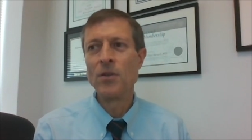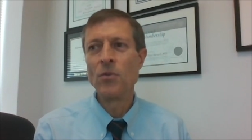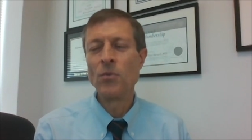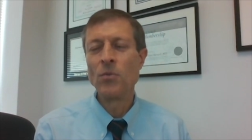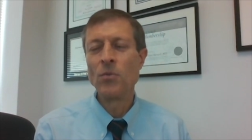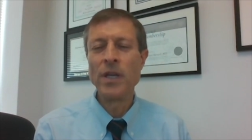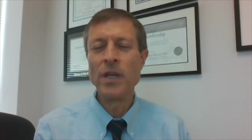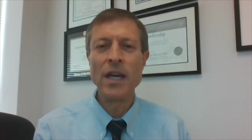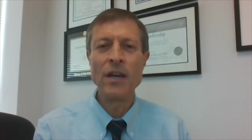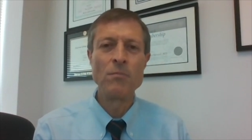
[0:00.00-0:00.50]

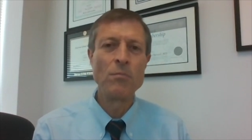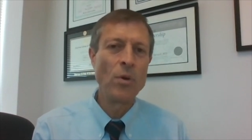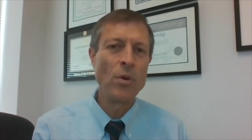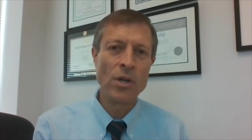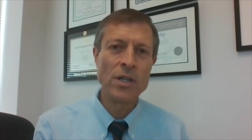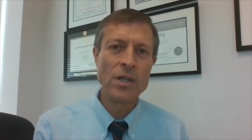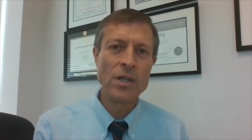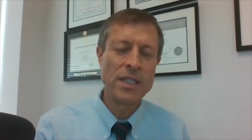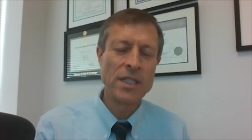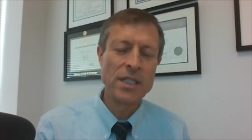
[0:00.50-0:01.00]
we have
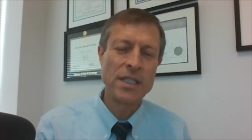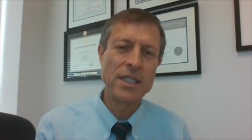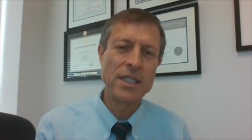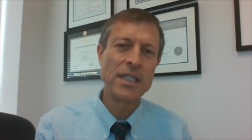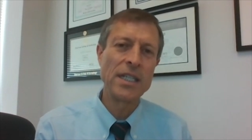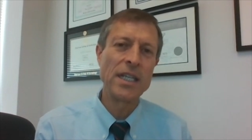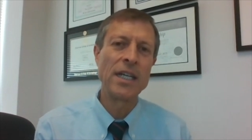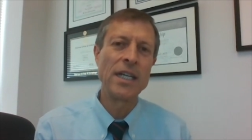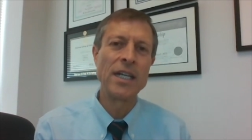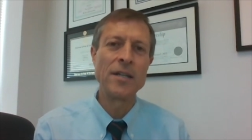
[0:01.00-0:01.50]

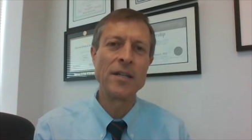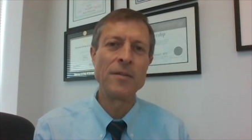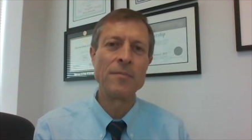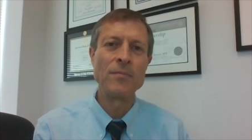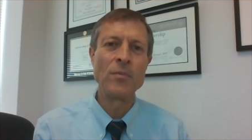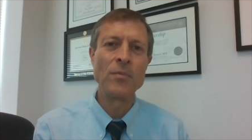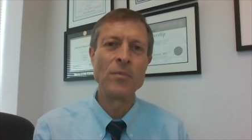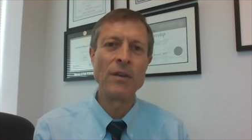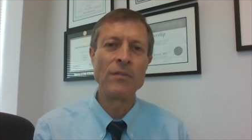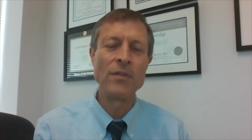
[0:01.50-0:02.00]
books,
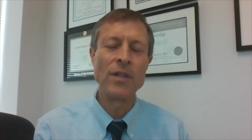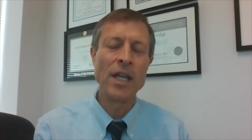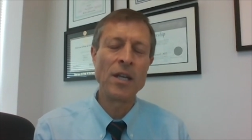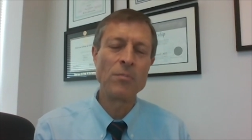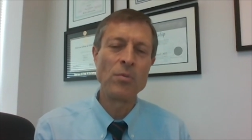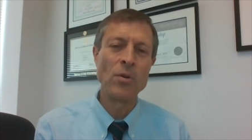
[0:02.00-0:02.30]
we have a lot of